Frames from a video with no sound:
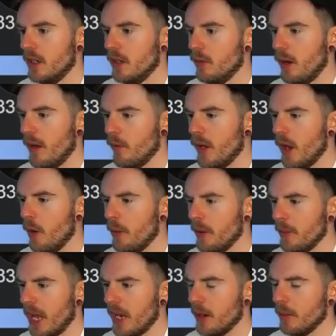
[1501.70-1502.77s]
Wait, if we
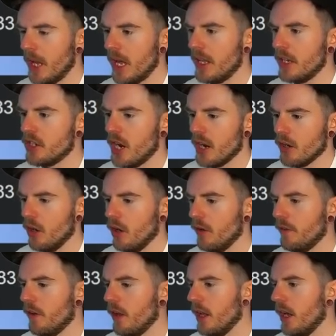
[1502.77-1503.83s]
open blind on blind, then check call,
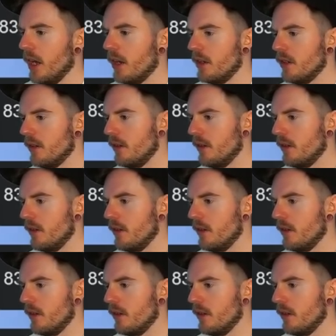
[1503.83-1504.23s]
fuck that.